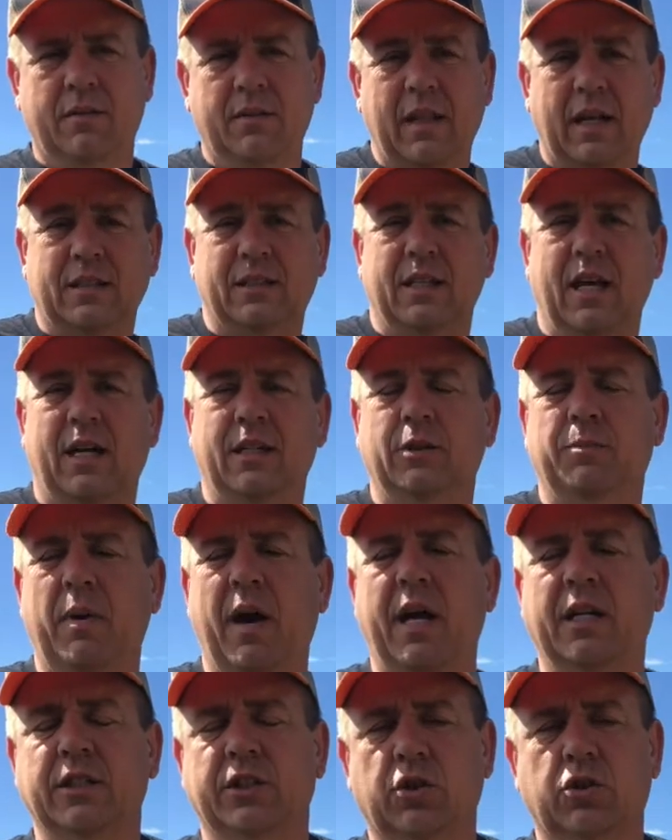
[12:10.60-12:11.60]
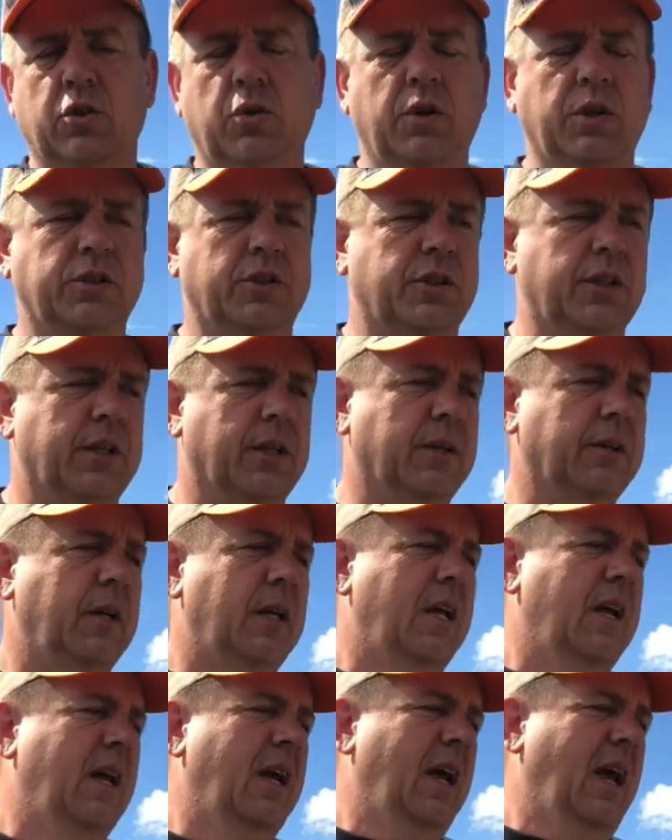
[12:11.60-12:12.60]
that's not as bad as a choice,
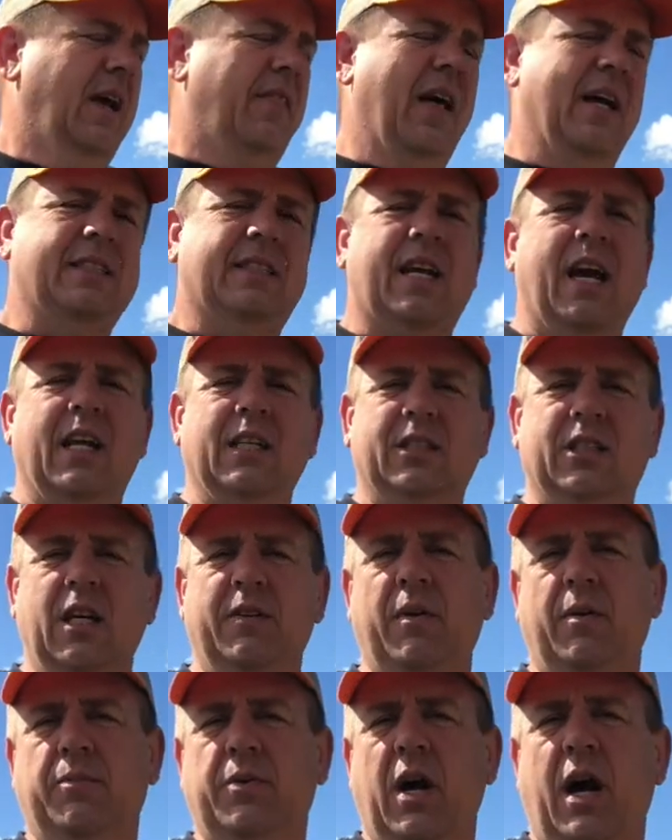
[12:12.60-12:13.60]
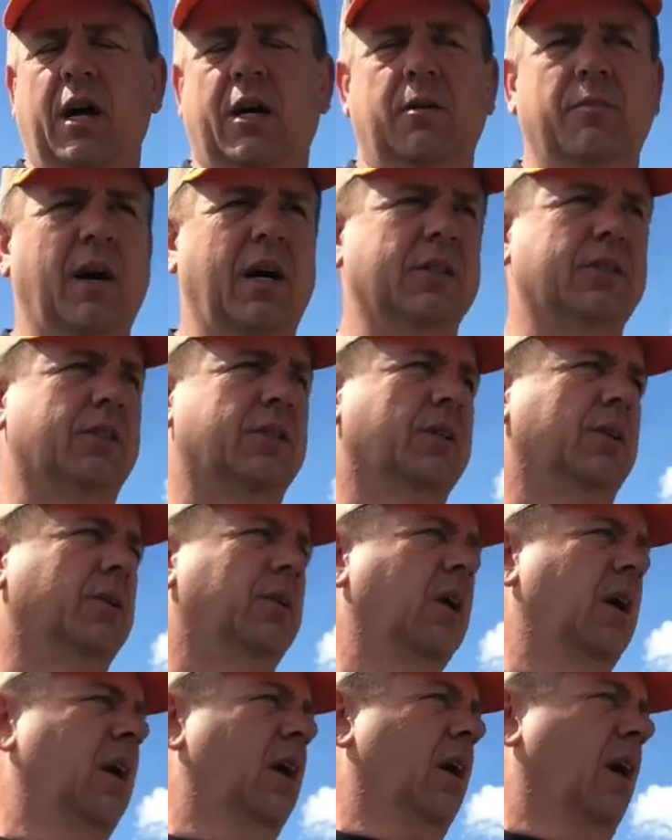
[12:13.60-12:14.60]
and that's the kind of stuff I'm talking about. So
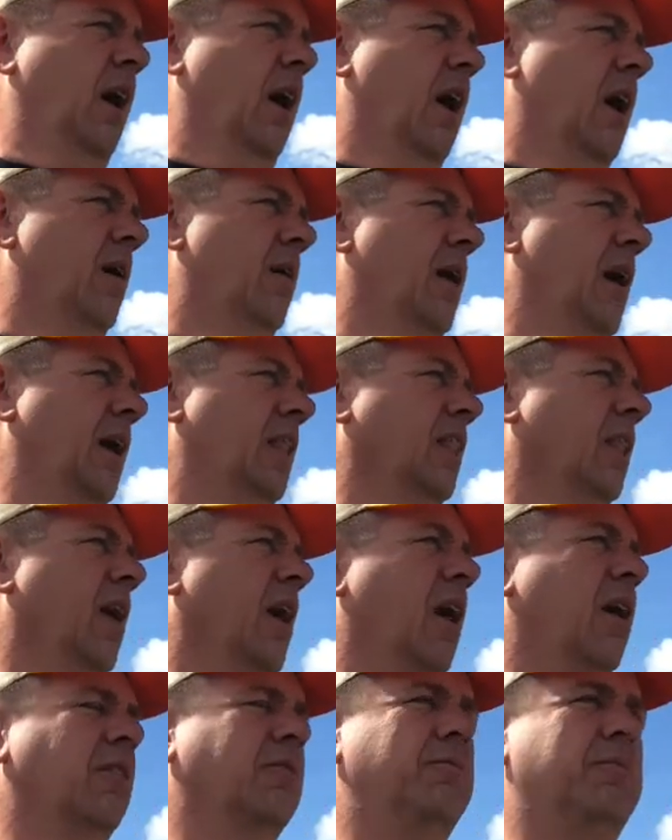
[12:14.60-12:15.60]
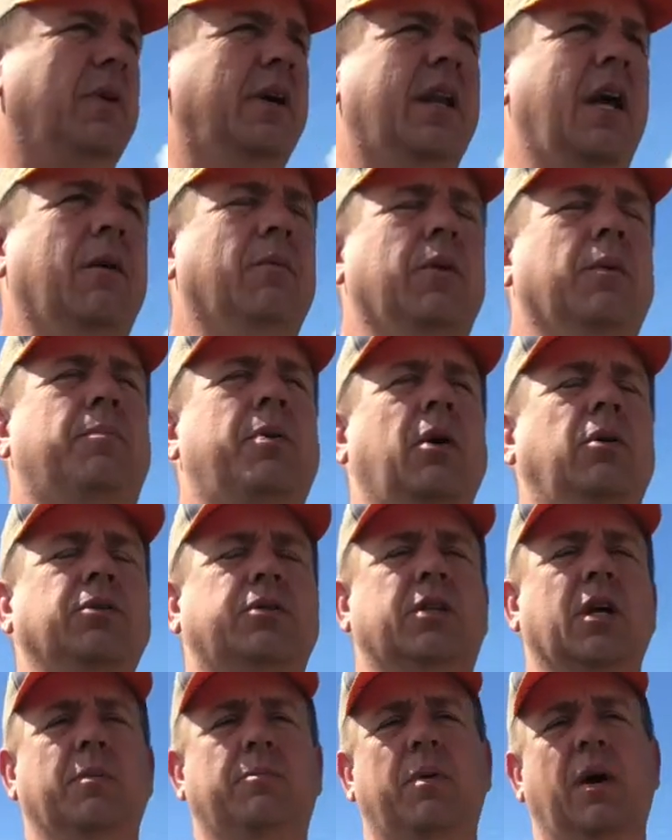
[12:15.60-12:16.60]
I love being able to
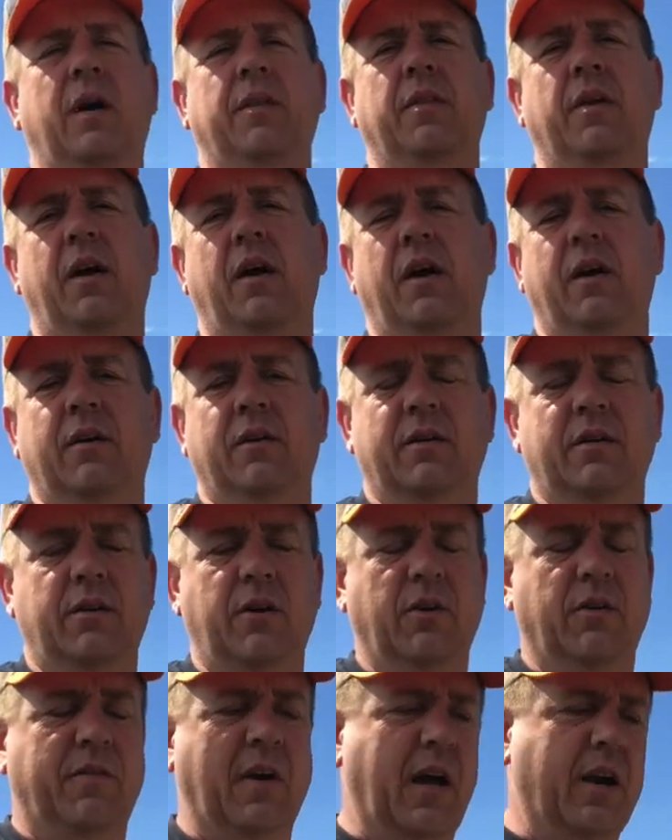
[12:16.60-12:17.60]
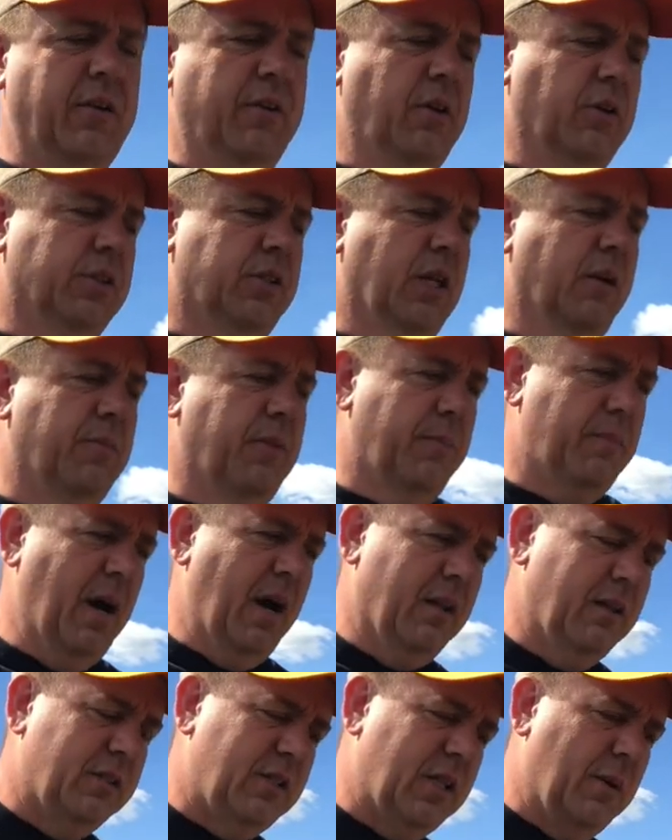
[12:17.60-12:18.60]
post up on there. If I don't know something
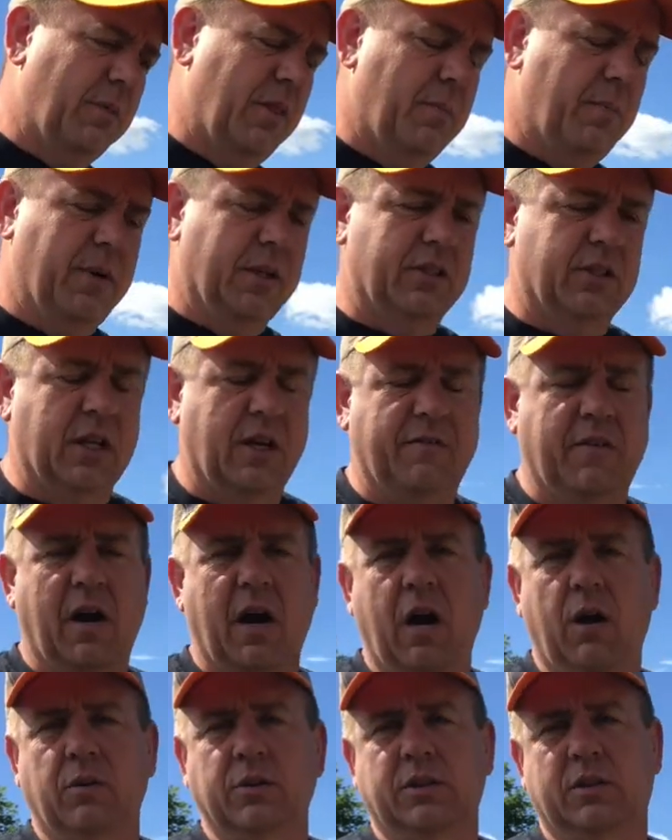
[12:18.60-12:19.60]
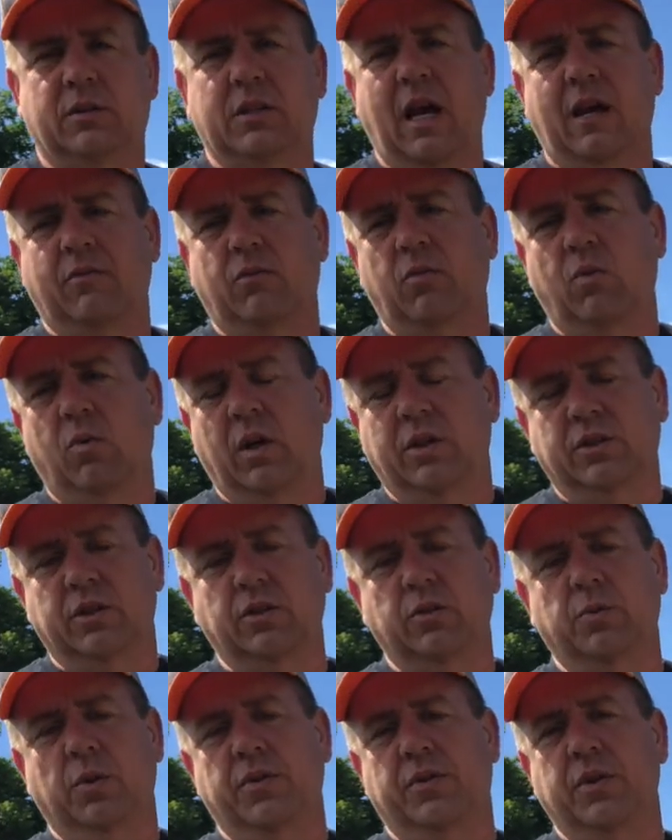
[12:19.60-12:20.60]
about some of the big stuff, I always have
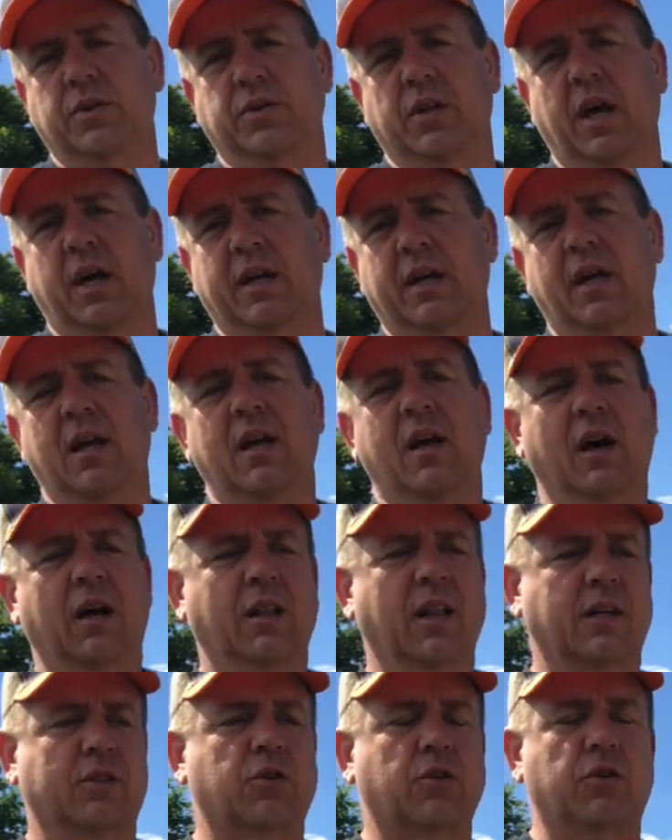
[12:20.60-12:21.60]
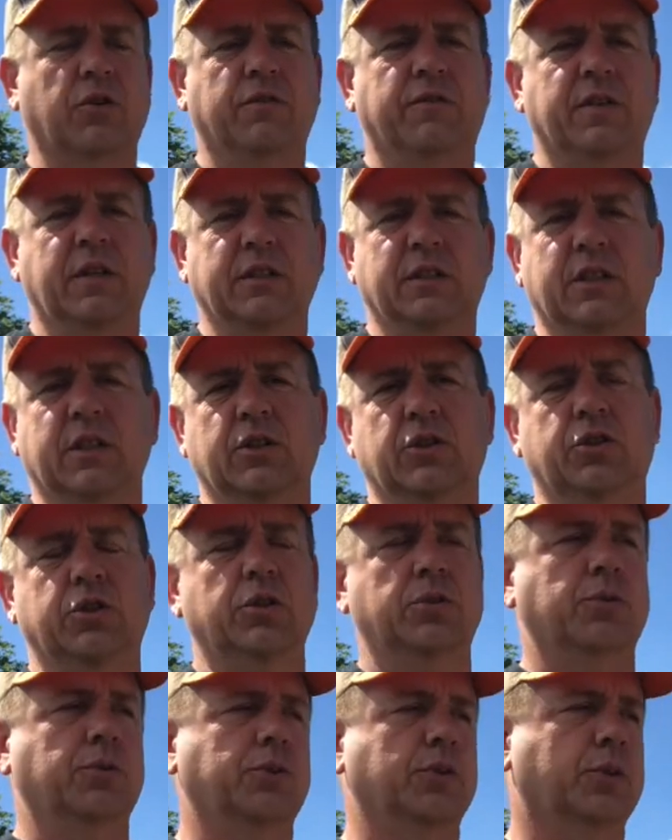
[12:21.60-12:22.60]
questions with is like electrical fence
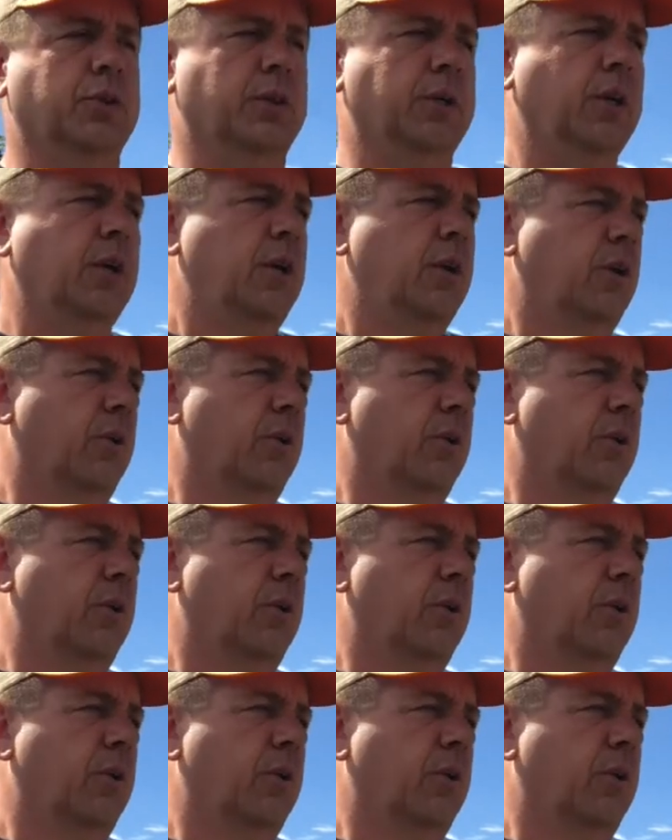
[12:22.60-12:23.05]
issues or